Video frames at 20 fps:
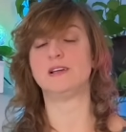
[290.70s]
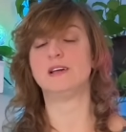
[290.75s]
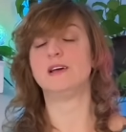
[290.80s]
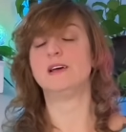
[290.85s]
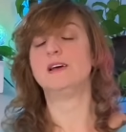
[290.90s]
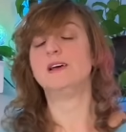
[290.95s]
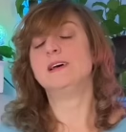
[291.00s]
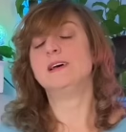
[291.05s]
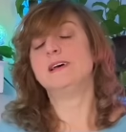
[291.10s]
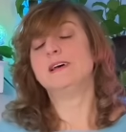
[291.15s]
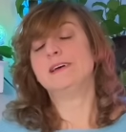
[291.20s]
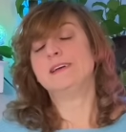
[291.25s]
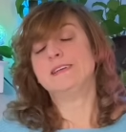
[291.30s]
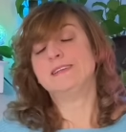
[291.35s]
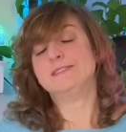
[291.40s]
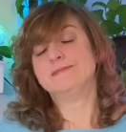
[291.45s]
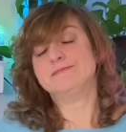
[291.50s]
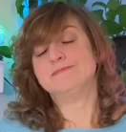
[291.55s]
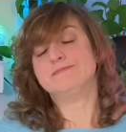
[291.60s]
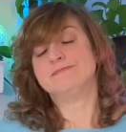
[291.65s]

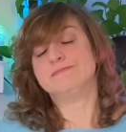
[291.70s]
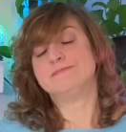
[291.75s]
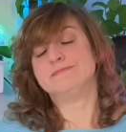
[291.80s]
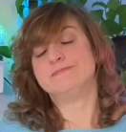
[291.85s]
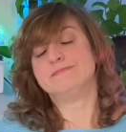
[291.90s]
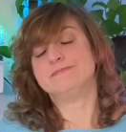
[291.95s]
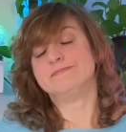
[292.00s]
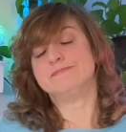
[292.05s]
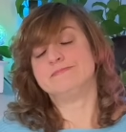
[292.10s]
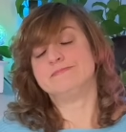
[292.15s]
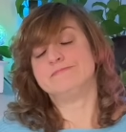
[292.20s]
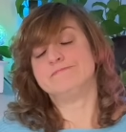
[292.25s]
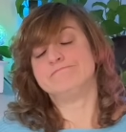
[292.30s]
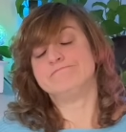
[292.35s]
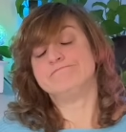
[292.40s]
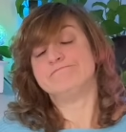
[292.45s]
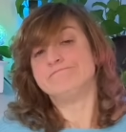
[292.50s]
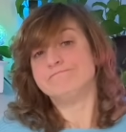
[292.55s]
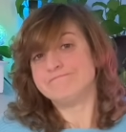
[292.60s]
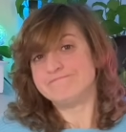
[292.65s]

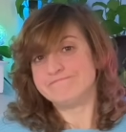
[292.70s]
Nobody speaks.